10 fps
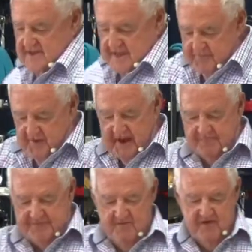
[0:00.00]
They build
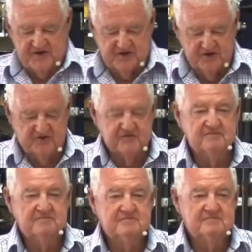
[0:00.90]
up their
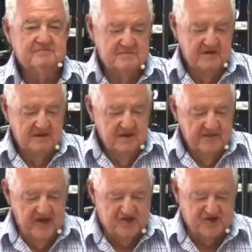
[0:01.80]
muscles.
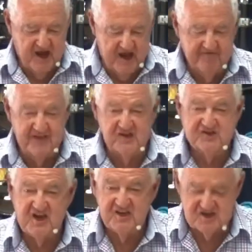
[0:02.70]
They shave their
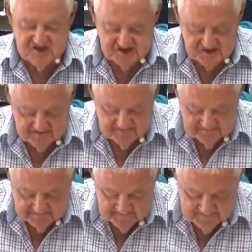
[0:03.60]
chests,
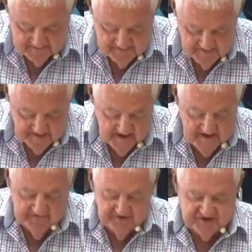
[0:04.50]

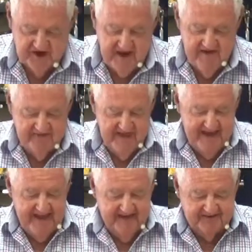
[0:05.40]
even shave their
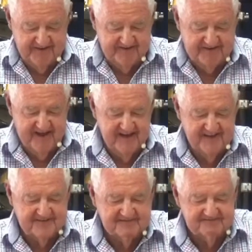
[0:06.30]
legs these
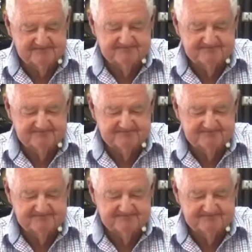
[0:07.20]
days.